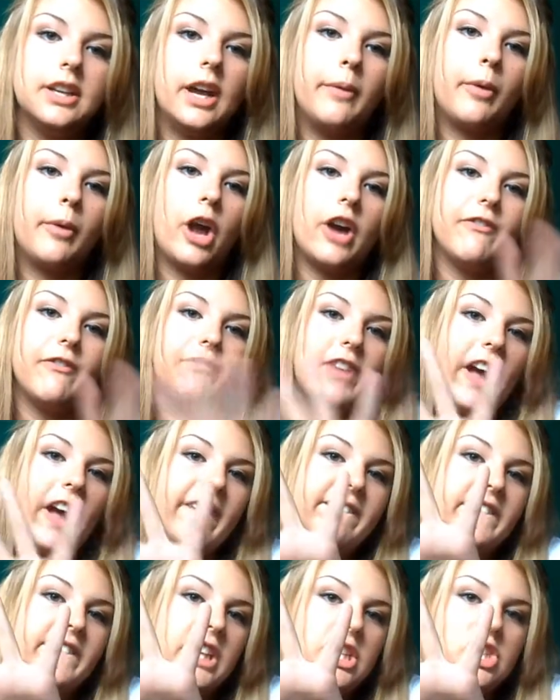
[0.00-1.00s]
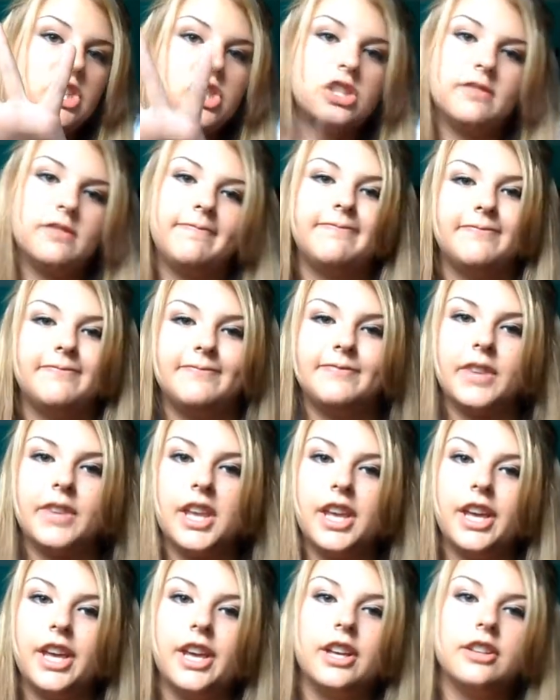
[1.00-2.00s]
I caught 5 fish.
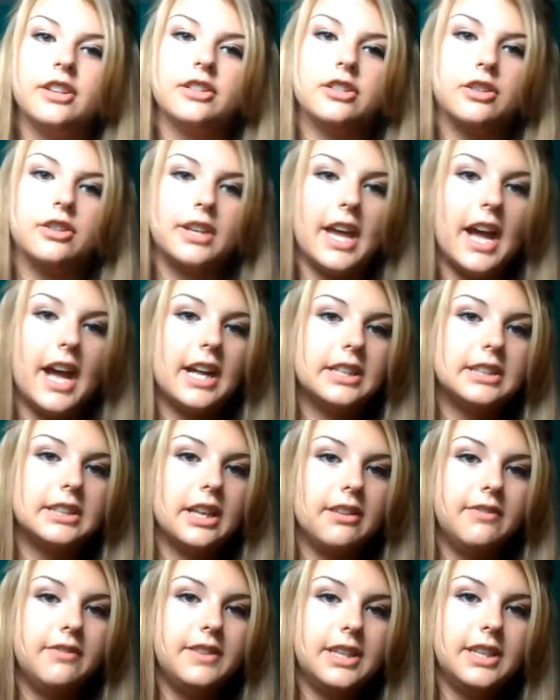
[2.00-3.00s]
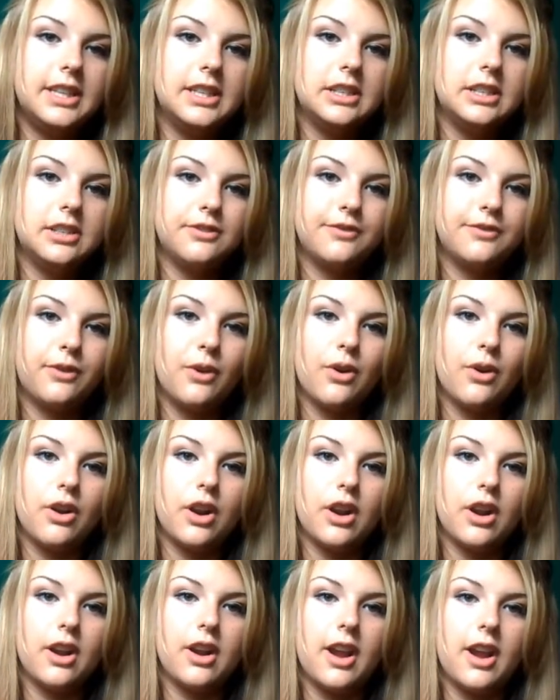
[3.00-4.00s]
So yeah, I love these
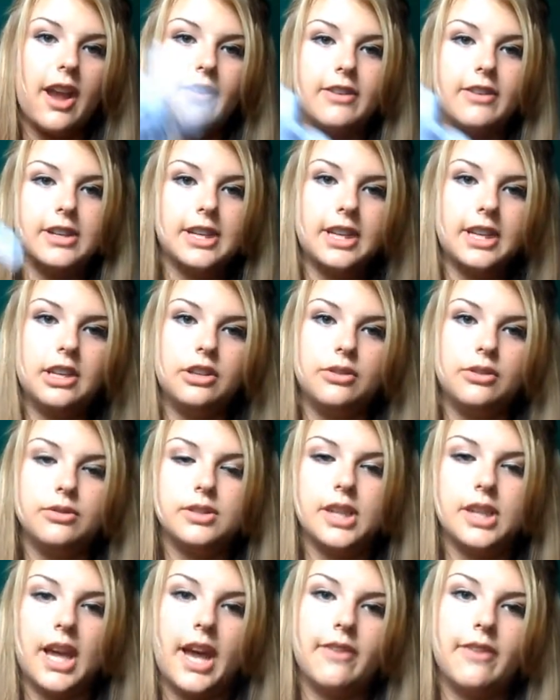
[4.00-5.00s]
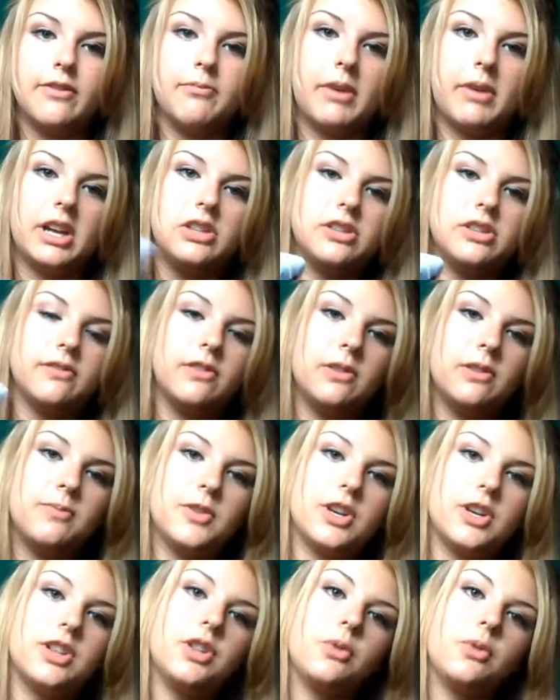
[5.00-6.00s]
for everyday use. I have a bunch of them.
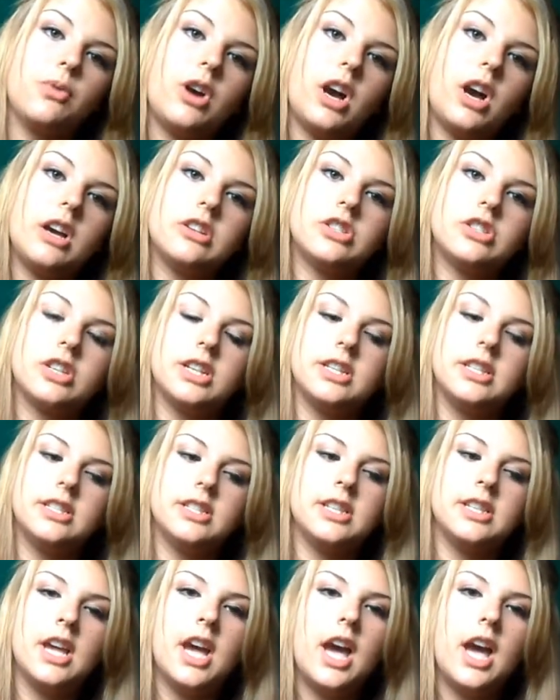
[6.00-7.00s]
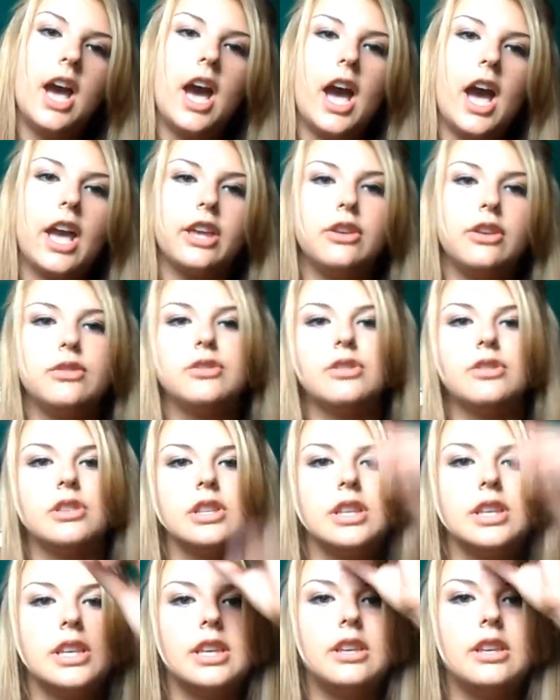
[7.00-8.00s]
They're in the wash because I
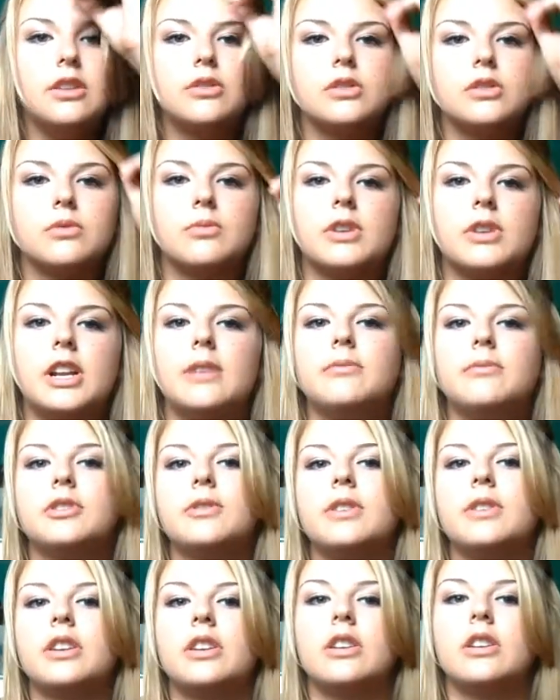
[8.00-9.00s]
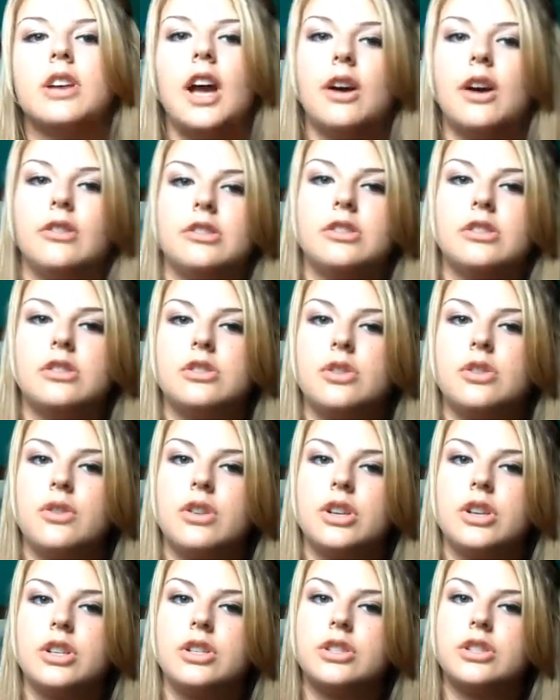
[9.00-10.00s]
usually use them when I'm doing house
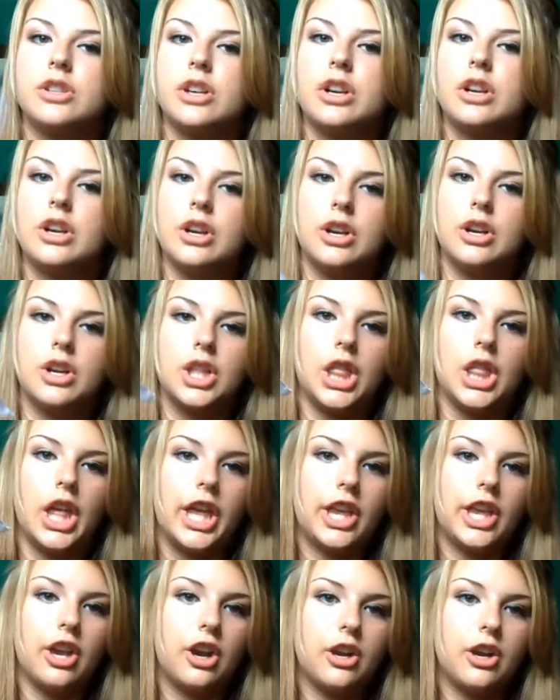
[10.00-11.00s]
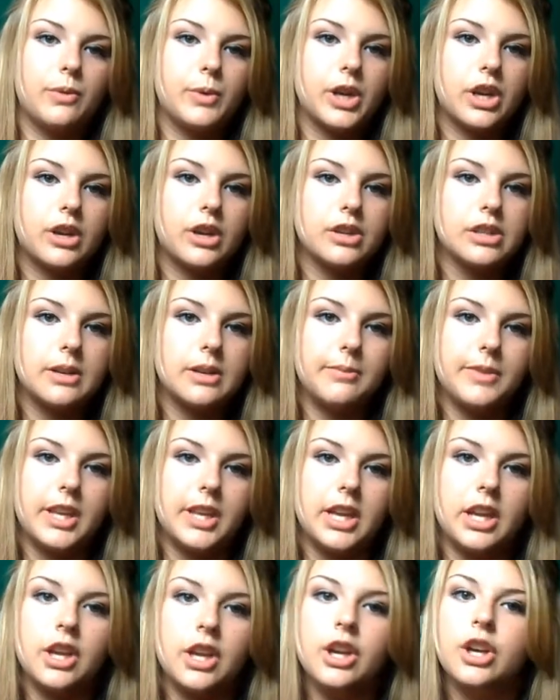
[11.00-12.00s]
chores or like yard work or
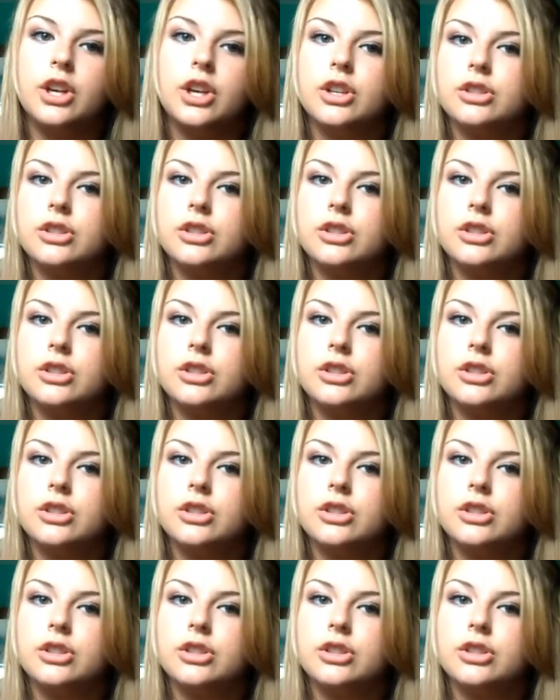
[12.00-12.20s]
something.